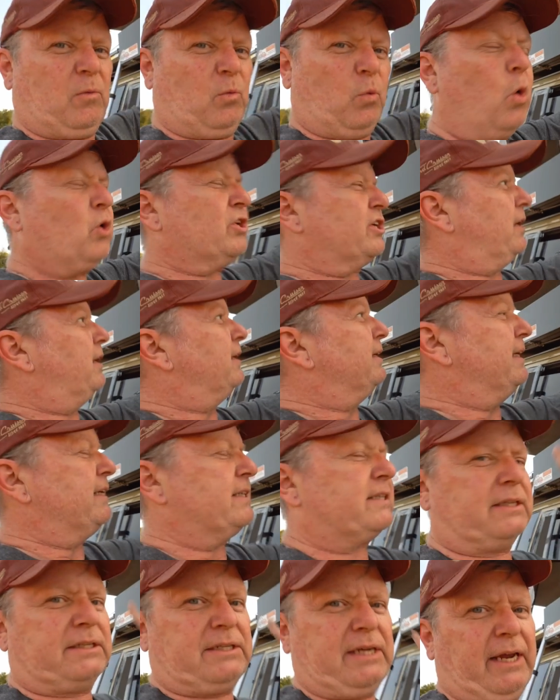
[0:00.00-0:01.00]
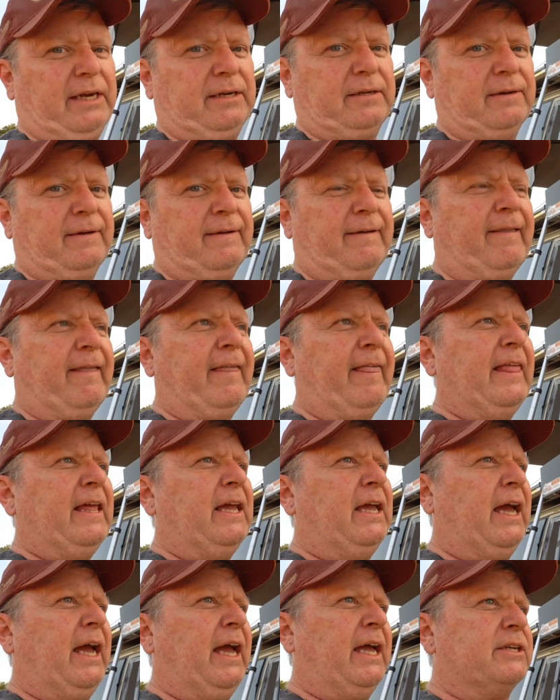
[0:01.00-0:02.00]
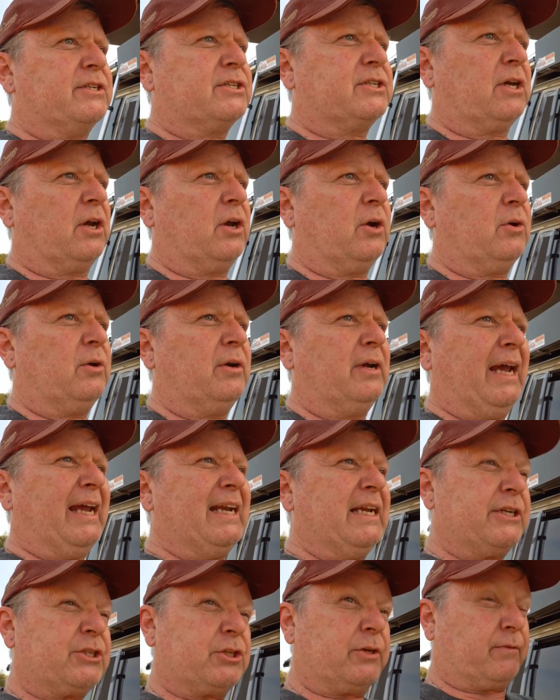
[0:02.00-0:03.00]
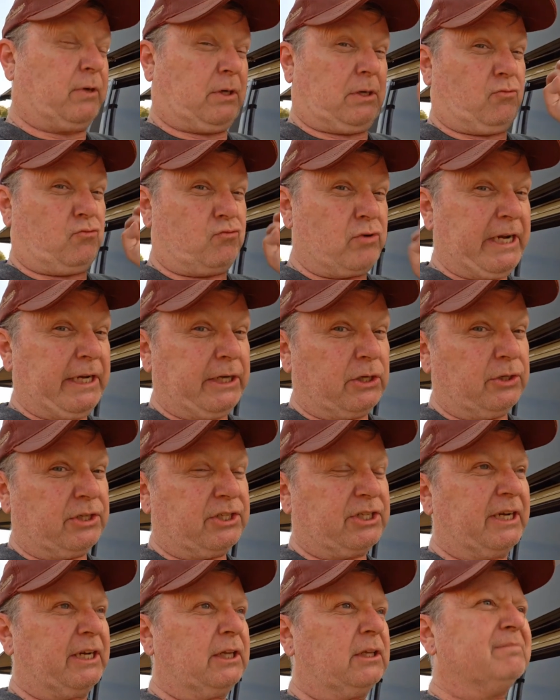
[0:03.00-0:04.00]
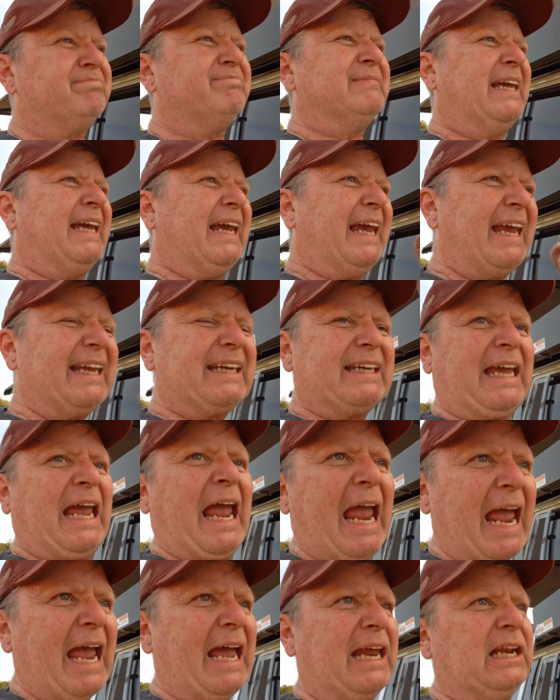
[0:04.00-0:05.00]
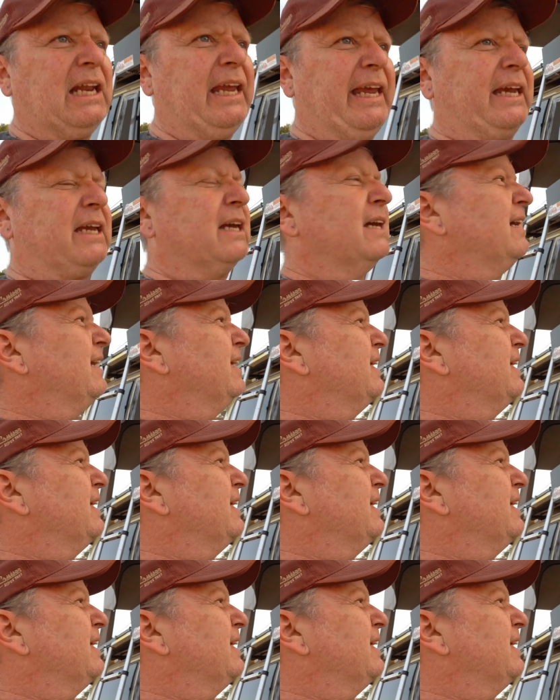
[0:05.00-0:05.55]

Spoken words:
water into the tent. And so, unless you've got a really good seal, it can leak.